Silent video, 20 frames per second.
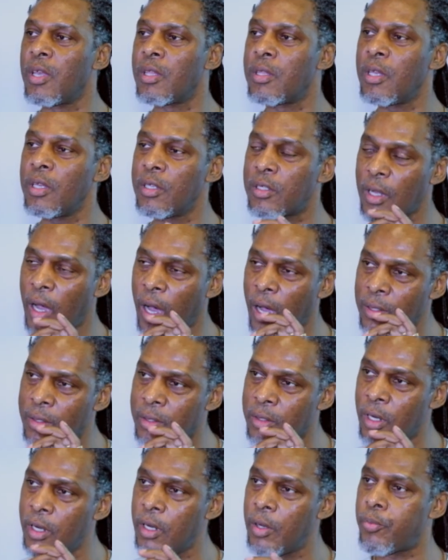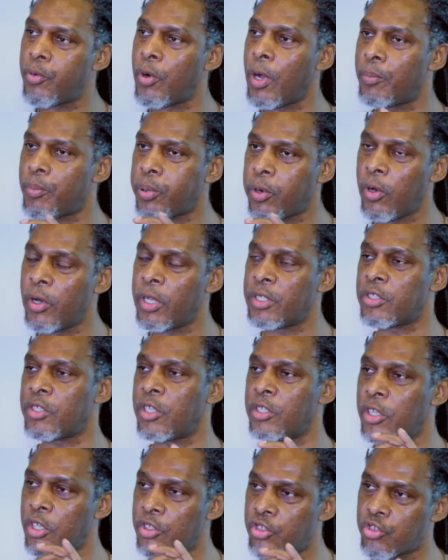These are deliberate ploys
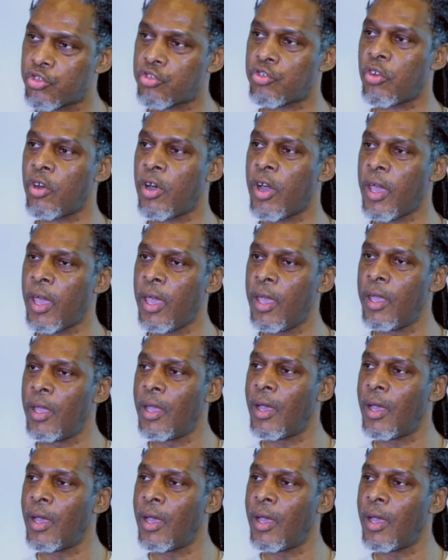to destroy